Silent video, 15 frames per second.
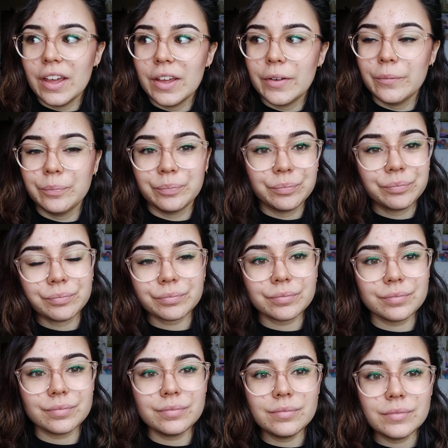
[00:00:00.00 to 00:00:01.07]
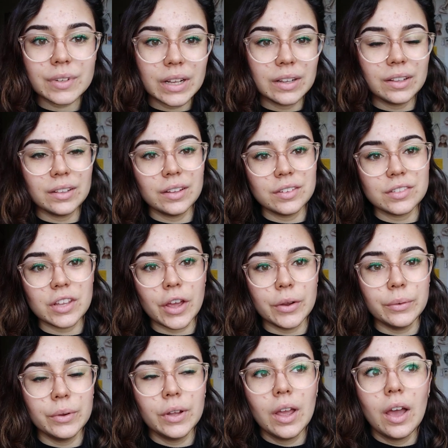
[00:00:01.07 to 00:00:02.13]
um,
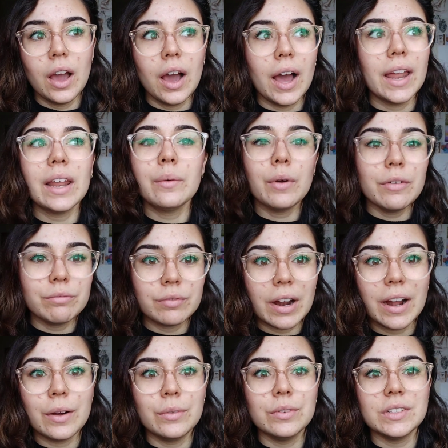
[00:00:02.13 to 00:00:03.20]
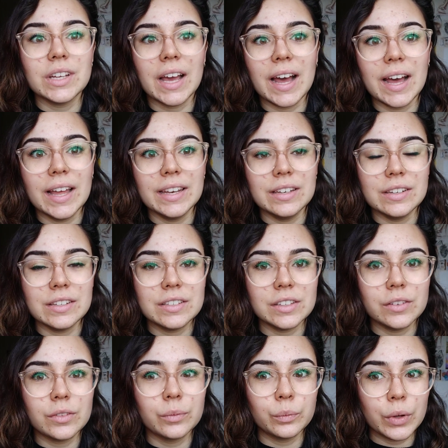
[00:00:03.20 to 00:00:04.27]
so, and I went round, and
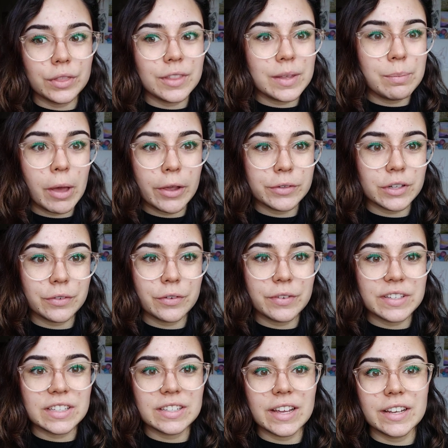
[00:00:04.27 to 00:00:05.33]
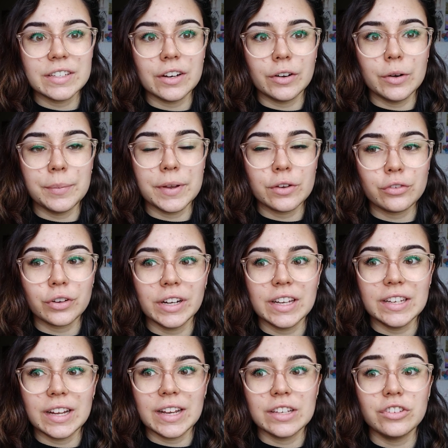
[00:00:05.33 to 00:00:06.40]
with the post offer visit day at Durham, it's
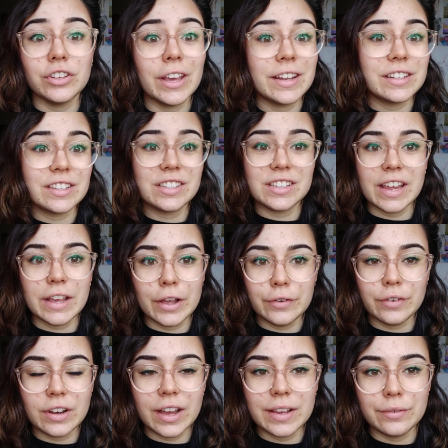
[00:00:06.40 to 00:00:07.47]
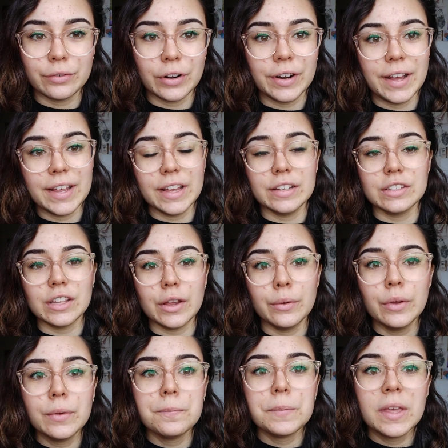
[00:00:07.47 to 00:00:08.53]
really nice. You get to stay overnight for a night. And
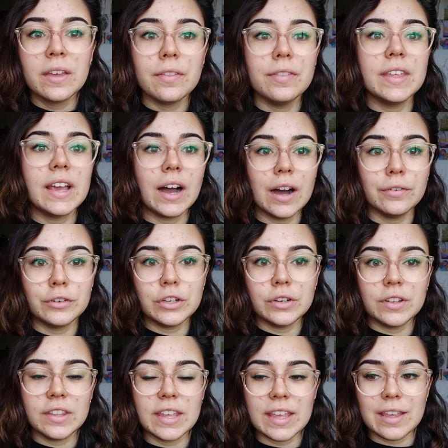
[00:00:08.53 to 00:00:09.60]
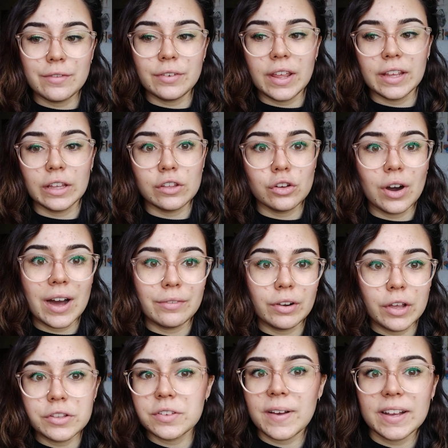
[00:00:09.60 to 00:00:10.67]
so, in the afternoon and the evening, you'll have
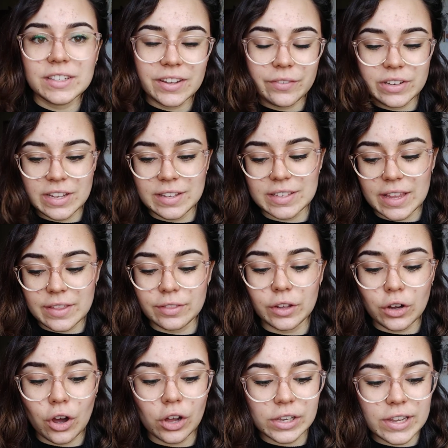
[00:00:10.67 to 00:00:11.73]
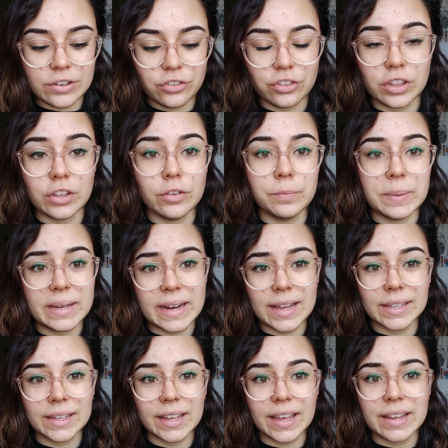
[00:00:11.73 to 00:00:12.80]
loads of activities in the college that you've been
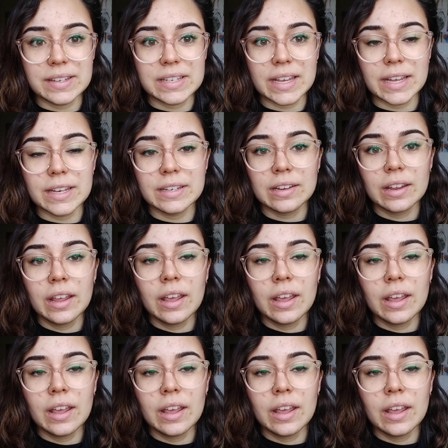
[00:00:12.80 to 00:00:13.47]
allocated.